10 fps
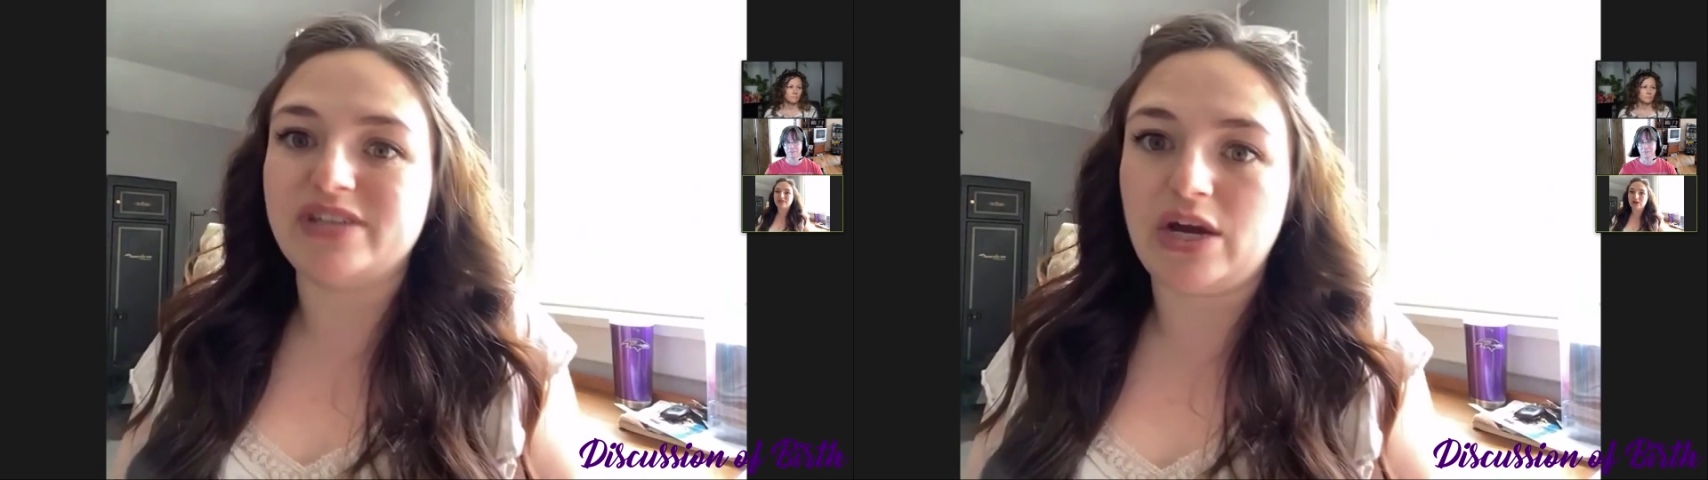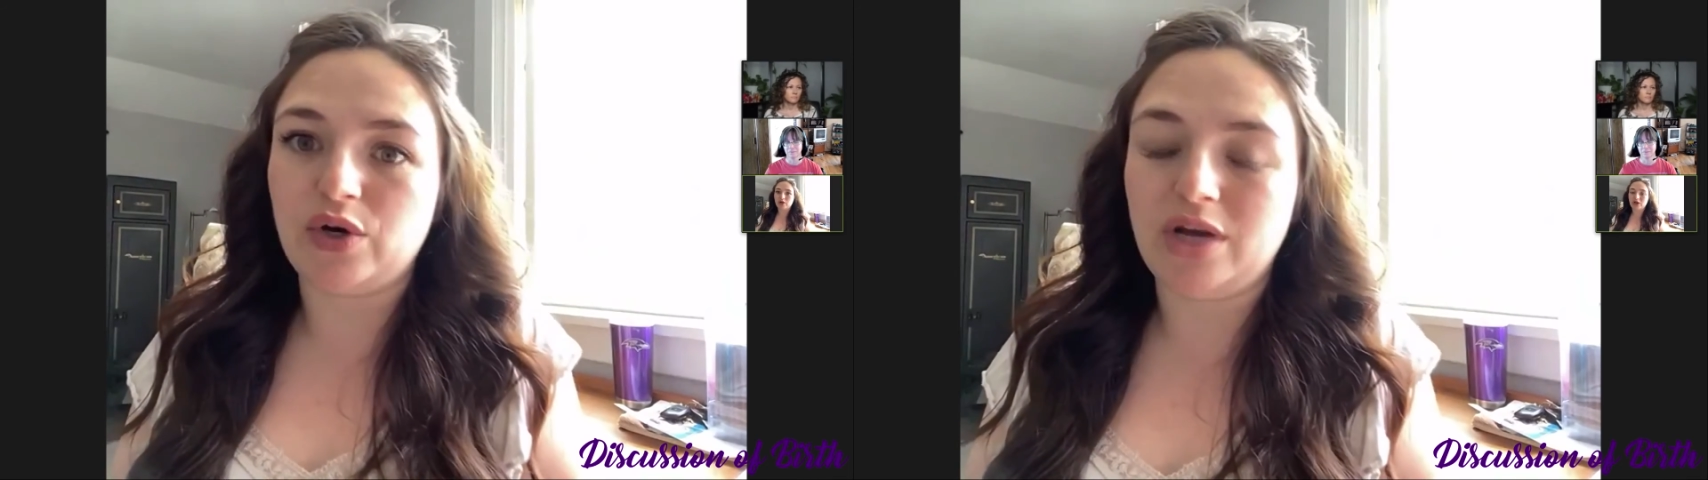
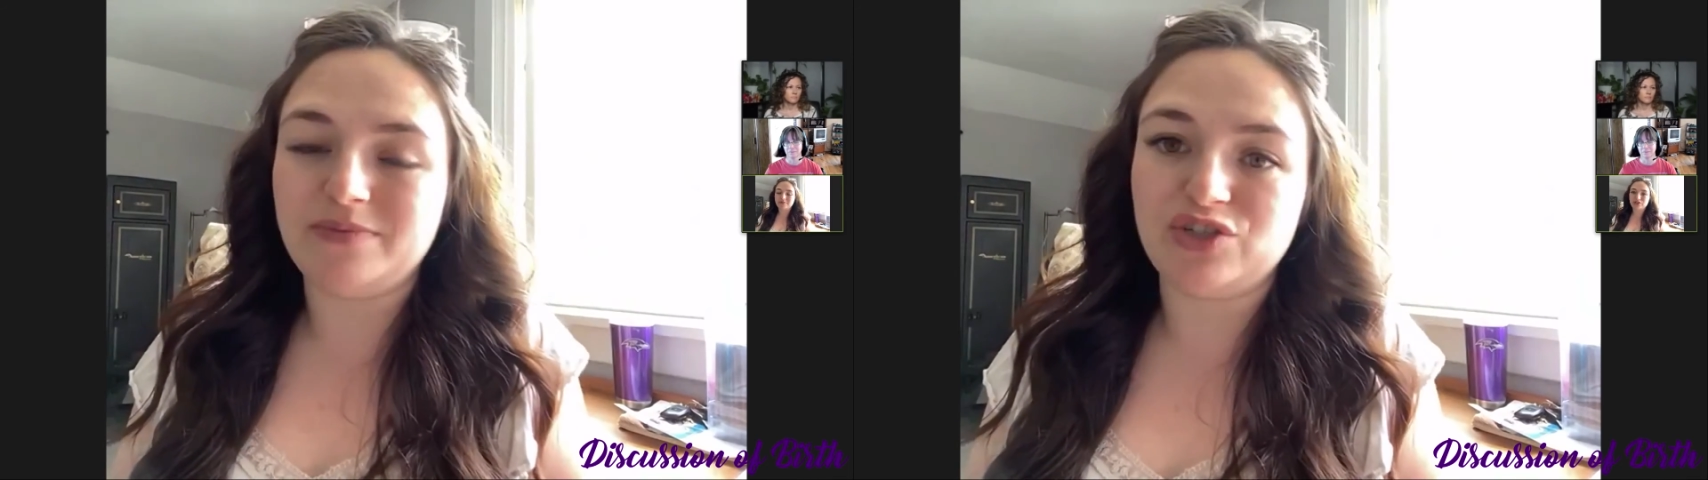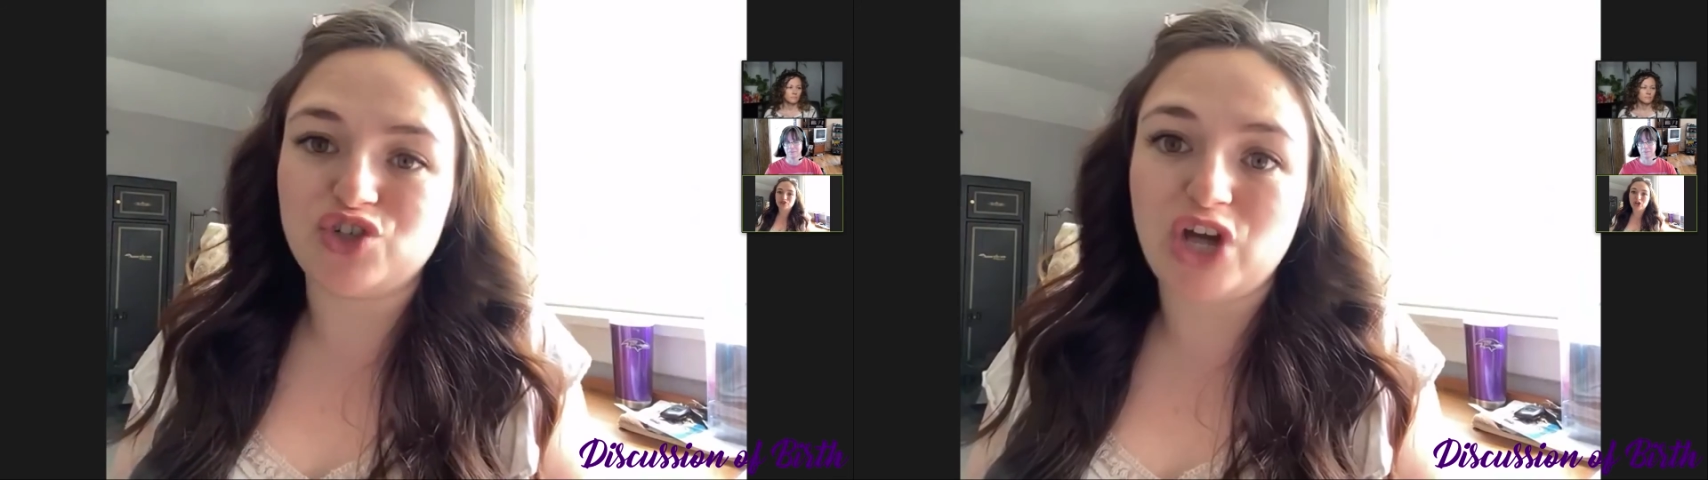
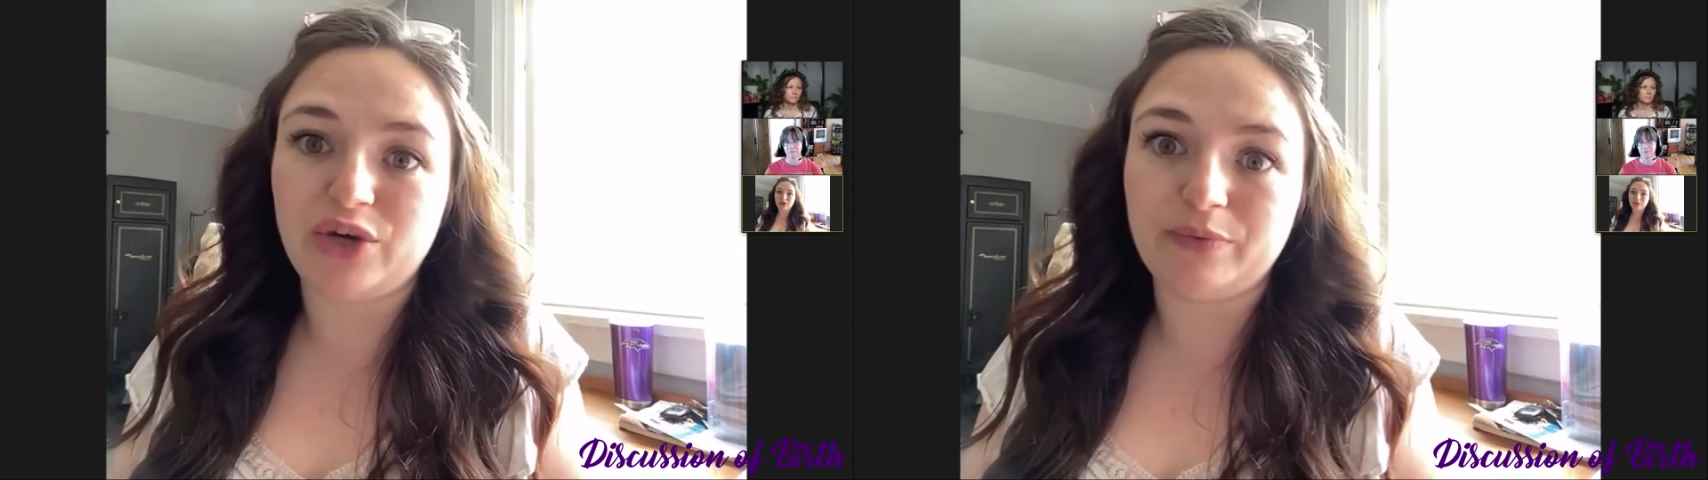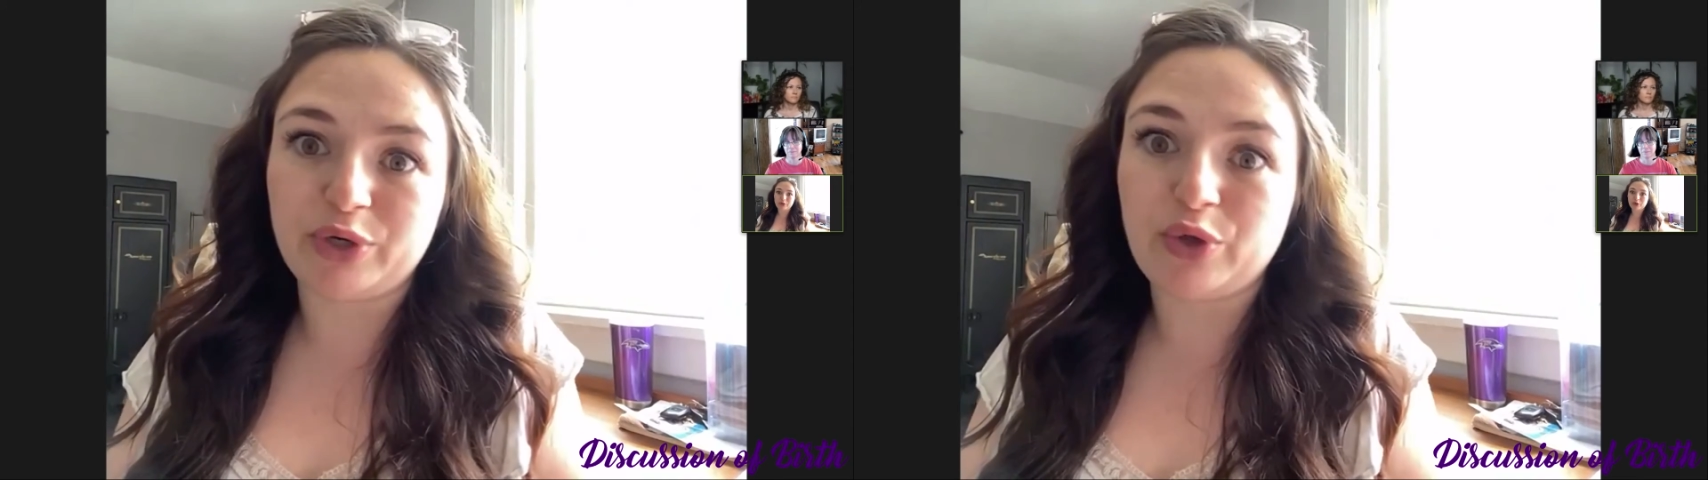outcomes in
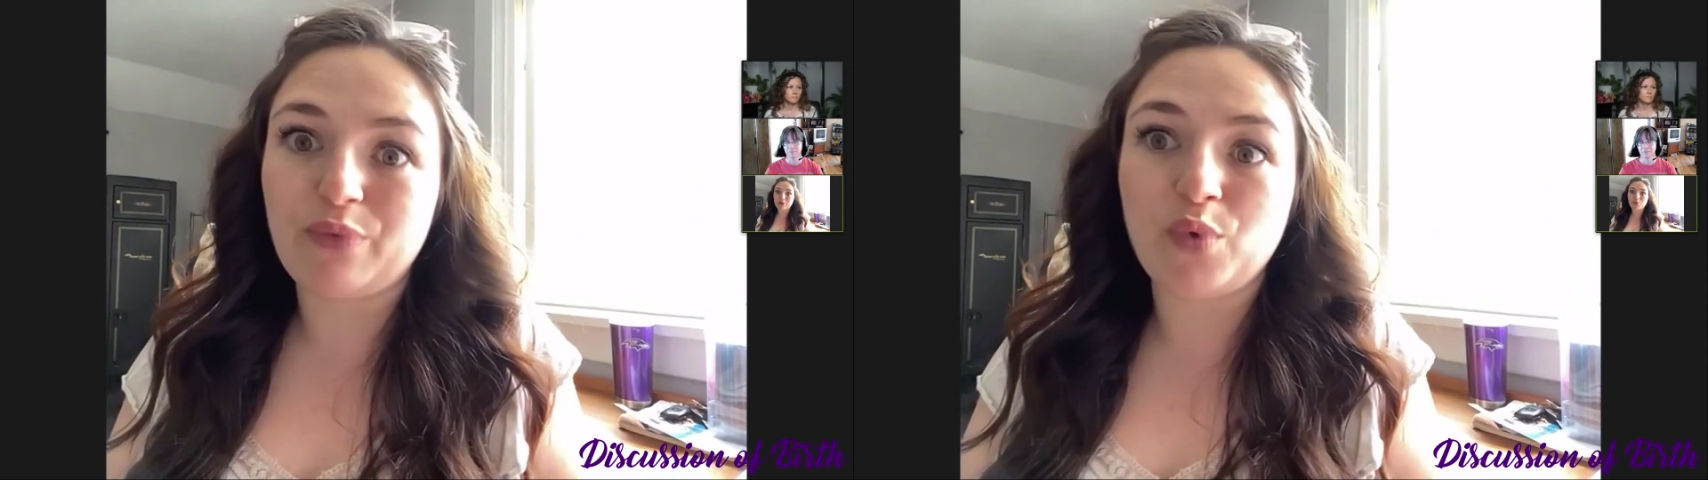childbirth